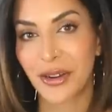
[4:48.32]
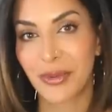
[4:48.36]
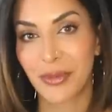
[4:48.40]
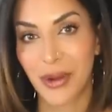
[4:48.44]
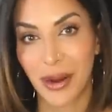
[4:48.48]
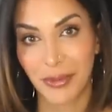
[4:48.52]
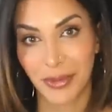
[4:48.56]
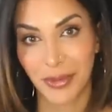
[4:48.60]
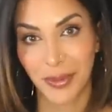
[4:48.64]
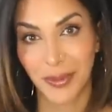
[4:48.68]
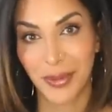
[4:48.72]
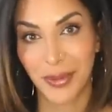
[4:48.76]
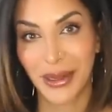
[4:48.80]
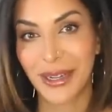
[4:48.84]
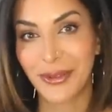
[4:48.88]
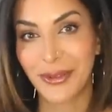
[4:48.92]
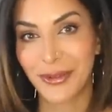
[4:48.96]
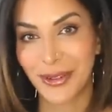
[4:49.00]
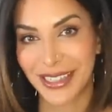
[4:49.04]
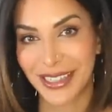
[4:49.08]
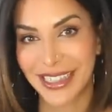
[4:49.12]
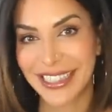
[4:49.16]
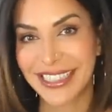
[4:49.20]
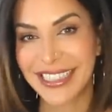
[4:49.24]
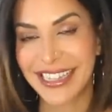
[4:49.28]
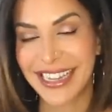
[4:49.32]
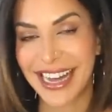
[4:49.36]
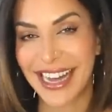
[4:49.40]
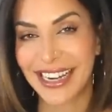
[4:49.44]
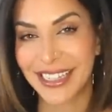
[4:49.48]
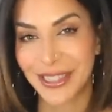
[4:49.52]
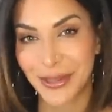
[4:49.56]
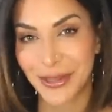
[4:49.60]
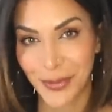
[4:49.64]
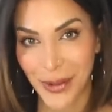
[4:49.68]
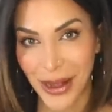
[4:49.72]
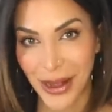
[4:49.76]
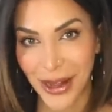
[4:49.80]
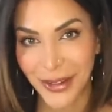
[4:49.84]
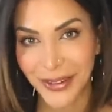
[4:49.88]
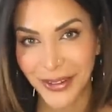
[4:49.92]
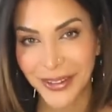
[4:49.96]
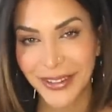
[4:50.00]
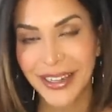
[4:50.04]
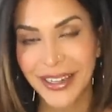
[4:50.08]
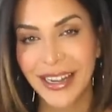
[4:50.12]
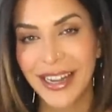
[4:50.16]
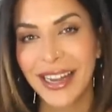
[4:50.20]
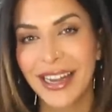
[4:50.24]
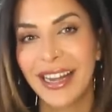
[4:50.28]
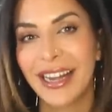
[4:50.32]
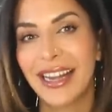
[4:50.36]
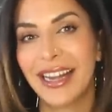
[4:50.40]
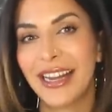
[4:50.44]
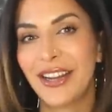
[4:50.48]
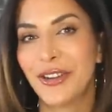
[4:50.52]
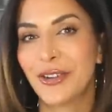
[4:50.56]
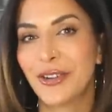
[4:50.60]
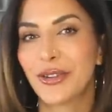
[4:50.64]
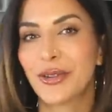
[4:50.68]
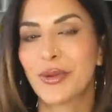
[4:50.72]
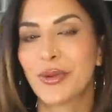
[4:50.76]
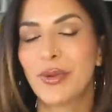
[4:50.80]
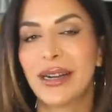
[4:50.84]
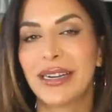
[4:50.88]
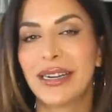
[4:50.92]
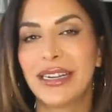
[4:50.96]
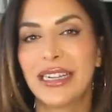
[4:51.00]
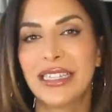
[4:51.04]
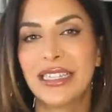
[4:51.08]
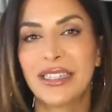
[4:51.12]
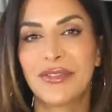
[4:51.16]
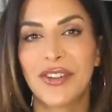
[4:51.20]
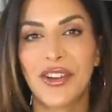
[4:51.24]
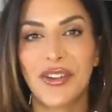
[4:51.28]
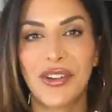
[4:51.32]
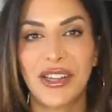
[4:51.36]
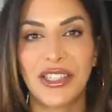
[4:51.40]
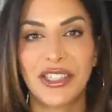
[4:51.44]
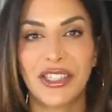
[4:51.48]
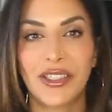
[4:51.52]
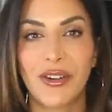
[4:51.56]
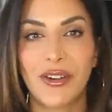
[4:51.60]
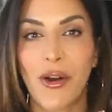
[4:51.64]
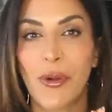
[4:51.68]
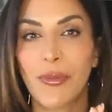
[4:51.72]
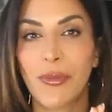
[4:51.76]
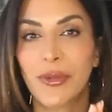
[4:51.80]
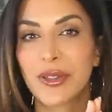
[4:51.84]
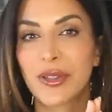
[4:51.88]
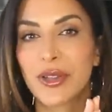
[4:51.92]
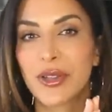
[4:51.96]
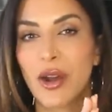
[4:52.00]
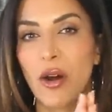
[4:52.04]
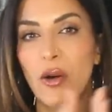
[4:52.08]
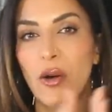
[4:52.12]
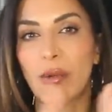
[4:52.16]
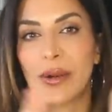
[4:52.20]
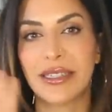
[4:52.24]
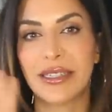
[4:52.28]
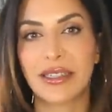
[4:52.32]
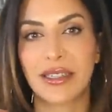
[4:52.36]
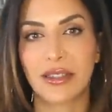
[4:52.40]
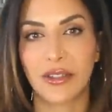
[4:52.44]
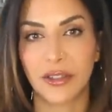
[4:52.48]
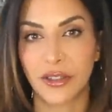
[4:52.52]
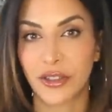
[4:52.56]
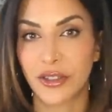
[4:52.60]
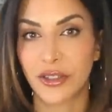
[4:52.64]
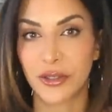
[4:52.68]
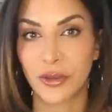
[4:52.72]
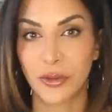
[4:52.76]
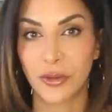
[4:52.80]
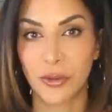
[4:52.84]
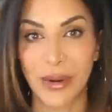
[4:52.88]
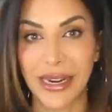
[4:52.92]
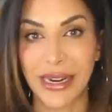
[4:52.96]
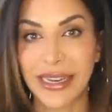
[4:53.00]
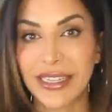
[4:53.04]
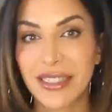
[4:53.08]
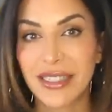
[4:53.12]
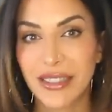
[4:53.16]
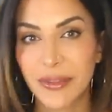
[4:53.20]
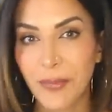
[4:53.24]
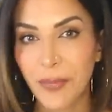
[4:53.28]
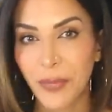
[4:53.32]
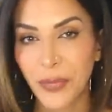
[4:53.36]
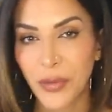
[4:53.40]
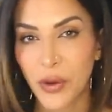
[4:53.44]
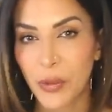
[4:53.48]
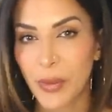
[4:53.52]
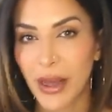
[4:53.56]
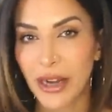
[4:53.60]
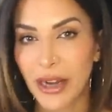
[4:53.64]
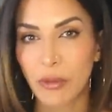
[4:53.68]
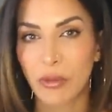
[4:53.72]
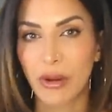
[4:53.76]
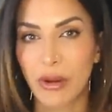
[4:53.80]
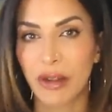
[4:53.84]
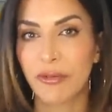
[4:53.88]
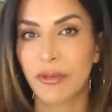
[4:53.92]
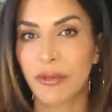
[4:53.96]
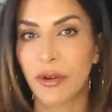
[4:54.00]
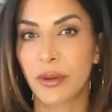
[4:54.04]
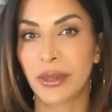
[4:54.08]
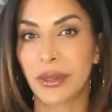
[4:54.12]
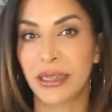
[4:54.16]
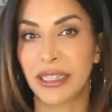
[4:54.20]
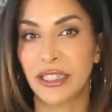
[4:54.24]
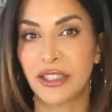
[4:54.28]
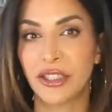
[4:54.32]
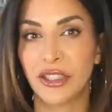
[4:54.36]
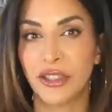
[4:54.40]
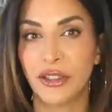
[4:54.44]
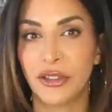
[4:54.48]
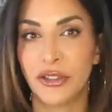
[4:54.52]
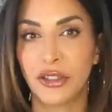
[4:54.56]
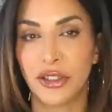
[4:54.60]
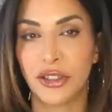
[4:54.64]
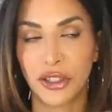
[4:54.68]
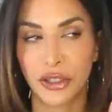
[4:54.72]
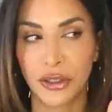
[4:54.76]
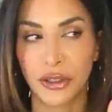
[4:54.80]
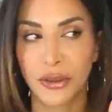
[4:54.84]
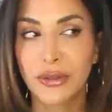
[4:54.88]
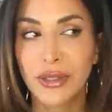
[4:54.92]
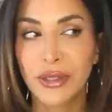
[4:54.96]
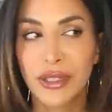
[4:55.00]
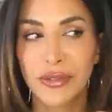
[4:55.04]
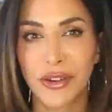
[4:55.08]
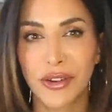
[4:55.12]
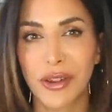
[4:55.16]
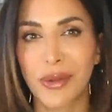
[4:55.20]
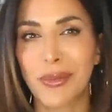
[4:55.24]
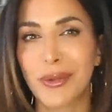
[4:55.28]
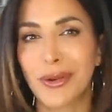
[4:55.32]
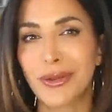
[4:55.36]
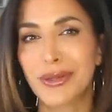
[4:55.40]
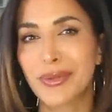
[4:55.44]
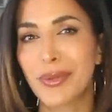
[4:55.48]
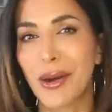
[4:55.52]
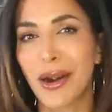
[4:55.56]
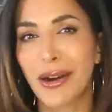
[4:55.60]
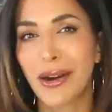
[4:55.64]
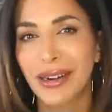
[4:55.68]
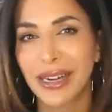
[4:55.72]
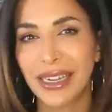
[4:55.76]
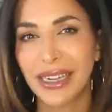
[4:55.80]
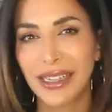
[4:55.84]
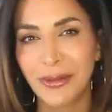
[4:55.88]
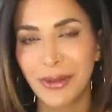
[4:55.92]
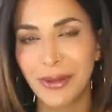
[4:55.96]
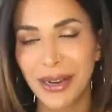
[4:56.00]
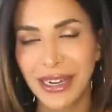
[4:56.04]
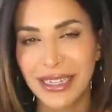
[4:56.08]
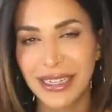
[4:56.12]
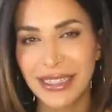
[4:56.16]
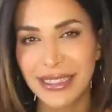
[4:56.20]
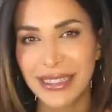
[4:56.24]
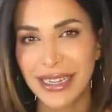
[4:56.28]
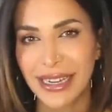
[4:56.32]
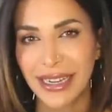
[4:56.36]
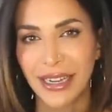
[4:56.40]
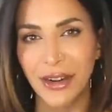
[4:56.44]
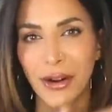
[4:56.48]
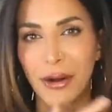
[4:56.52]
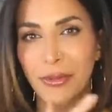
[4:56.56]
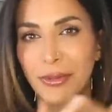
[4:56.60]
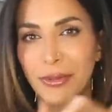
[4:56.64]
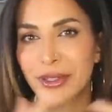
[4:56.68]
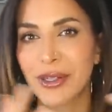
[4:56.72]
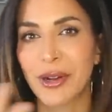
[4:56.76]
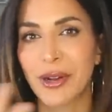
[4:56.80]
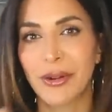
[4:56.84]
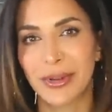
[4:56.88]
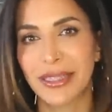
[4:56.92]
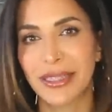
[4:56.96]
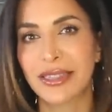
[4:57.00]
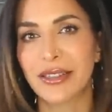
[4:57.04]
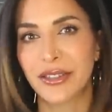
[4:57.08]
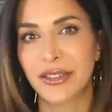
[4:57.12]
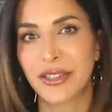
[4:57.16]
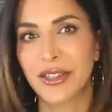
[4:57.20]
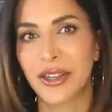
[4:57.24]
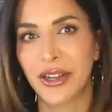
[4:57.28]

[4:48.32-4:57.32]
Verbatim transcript: You can probably relate to that as well. In your twenties, foundation almost always looks great, no matter what formulation you choose, for the most part anyways. Like, it almost always looks